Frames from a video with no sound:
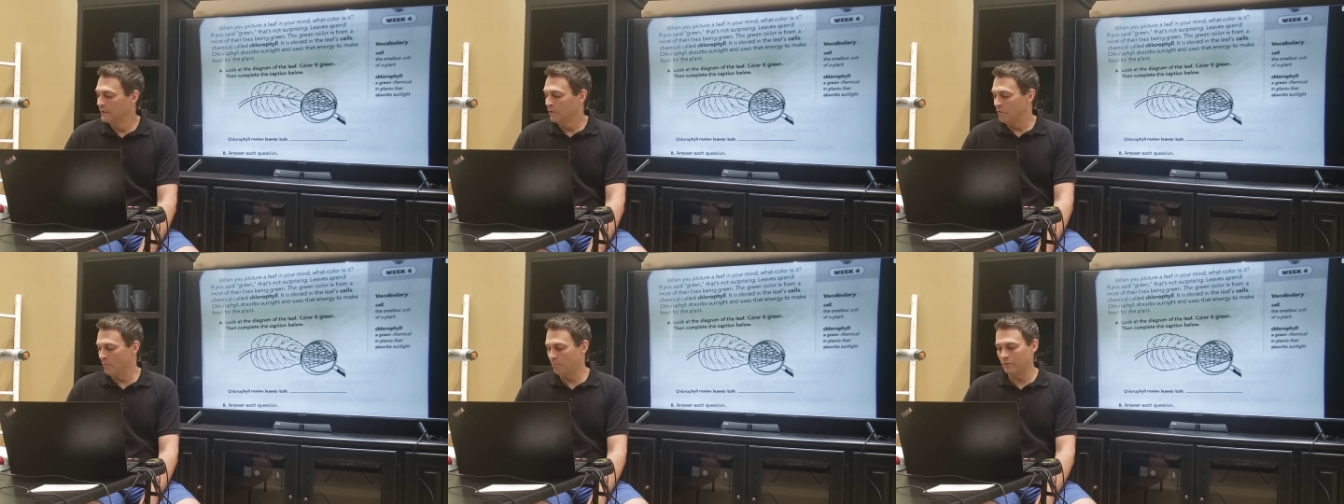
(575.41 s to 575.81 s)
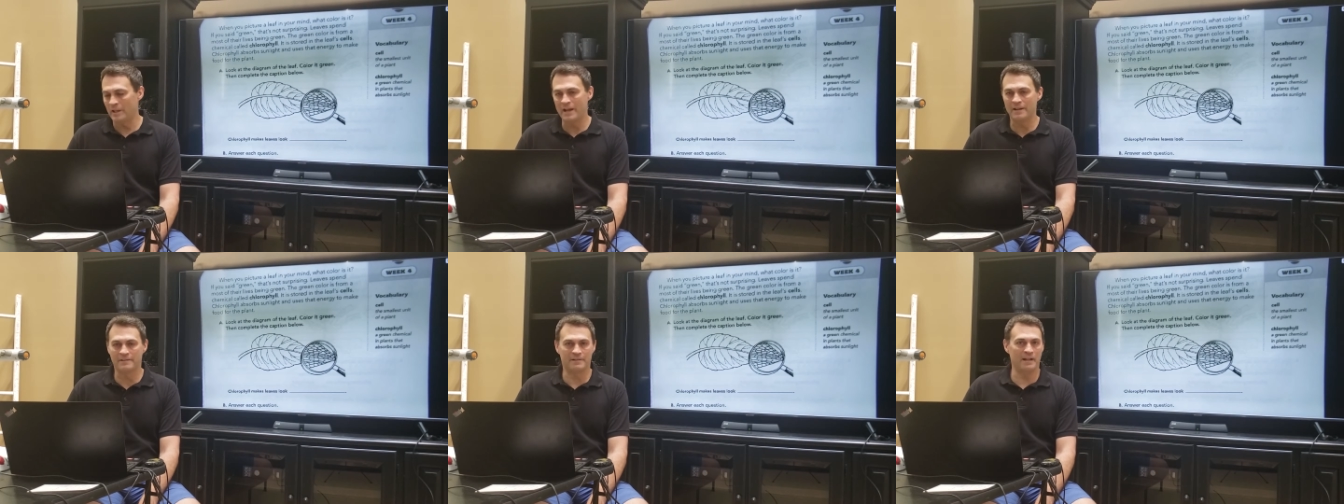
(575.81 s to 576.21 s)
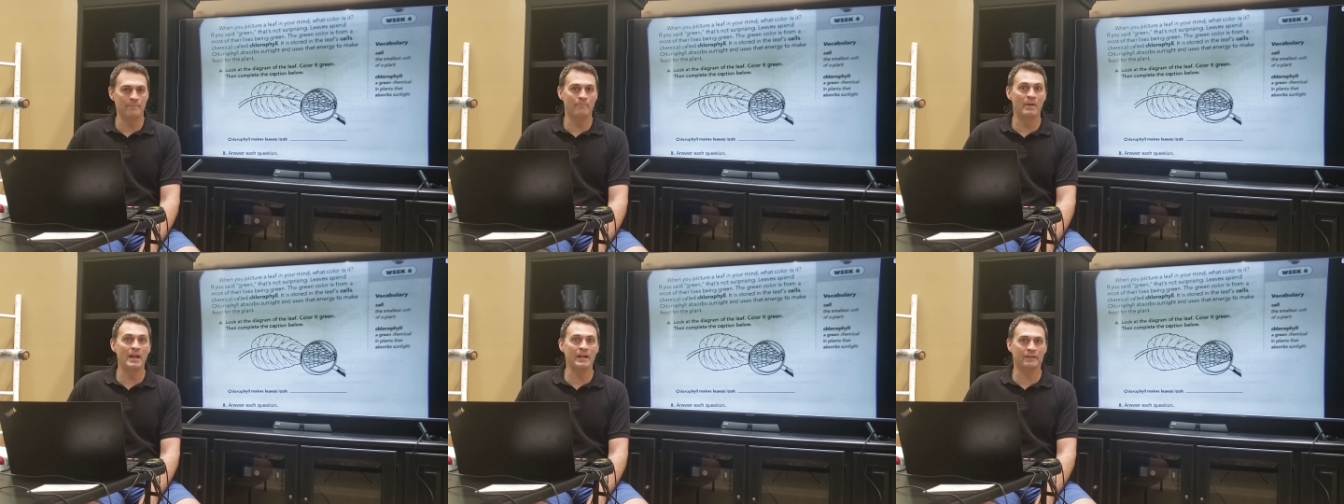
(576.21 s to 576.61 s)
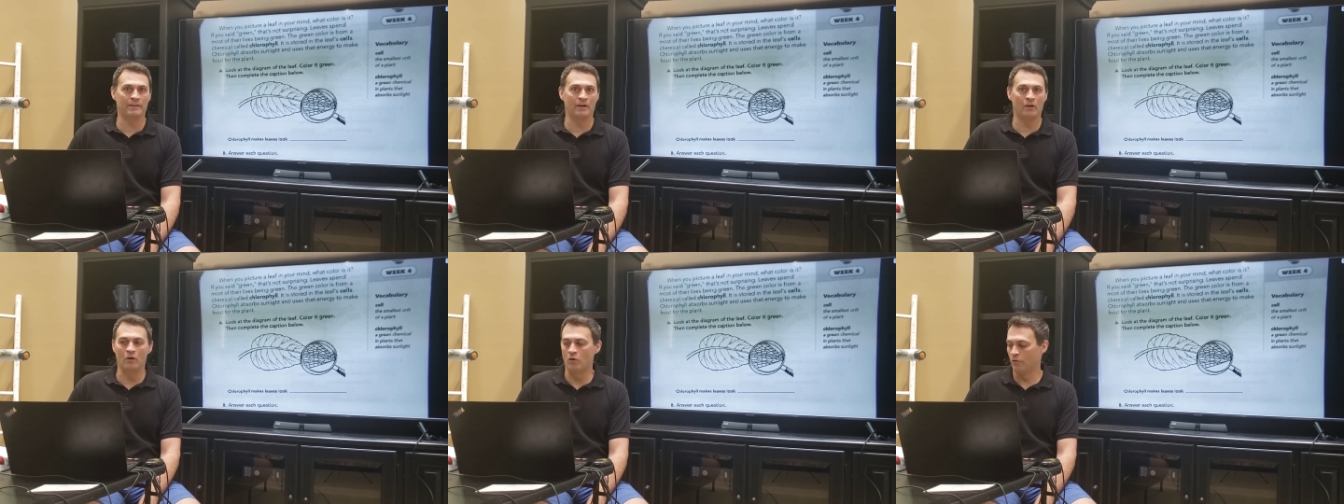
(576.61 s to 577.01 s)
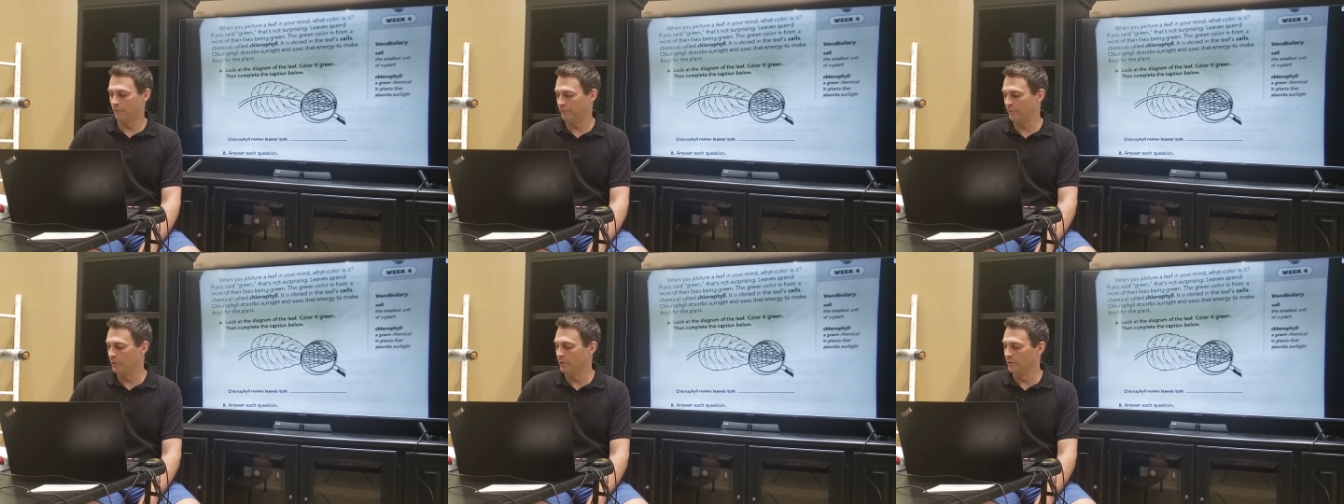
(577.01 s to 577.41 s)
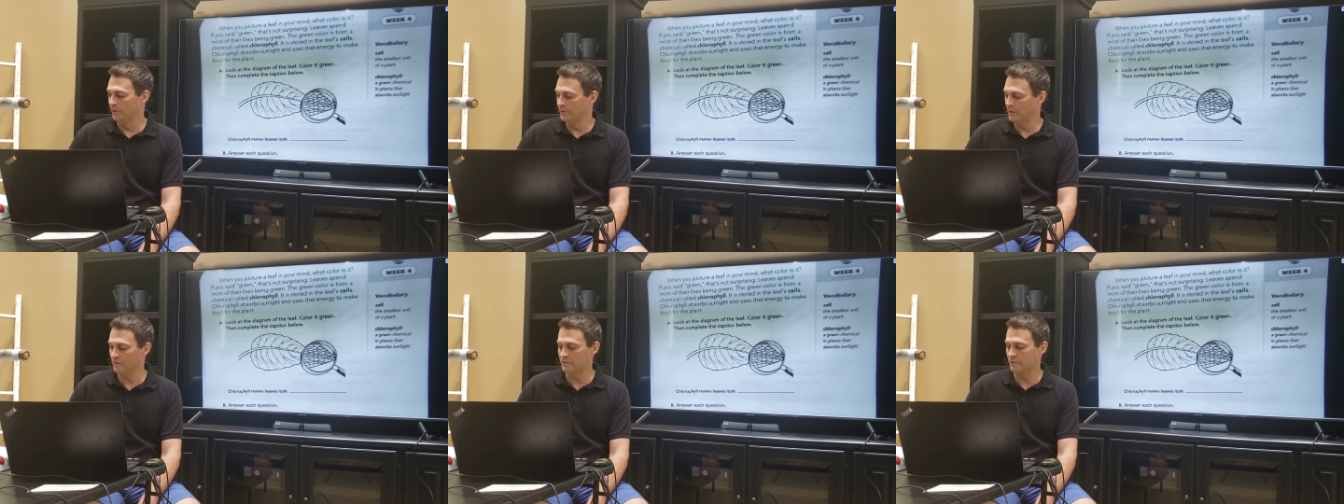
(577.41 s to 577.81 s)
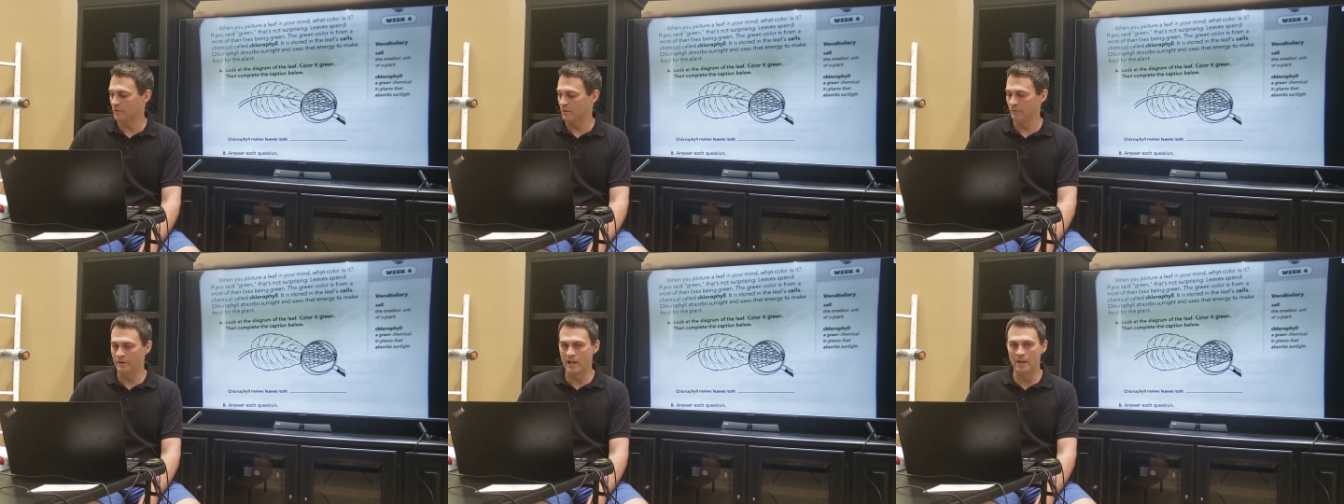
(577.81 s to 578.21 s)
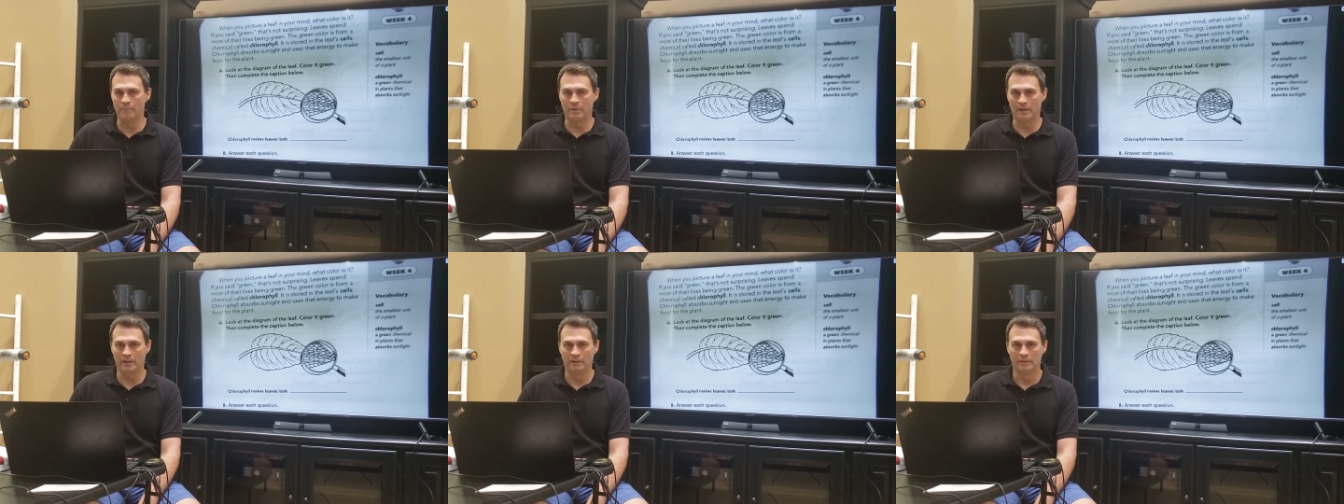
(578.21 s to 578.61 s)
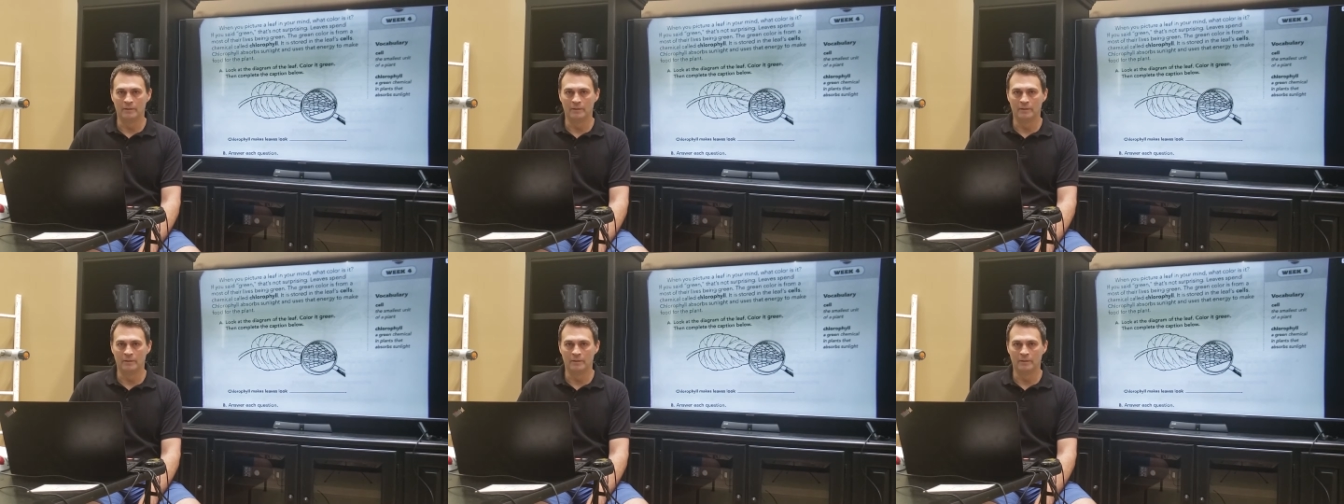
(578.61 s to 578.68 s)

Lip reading: Well, plants, they make their own food. How sweet would that be?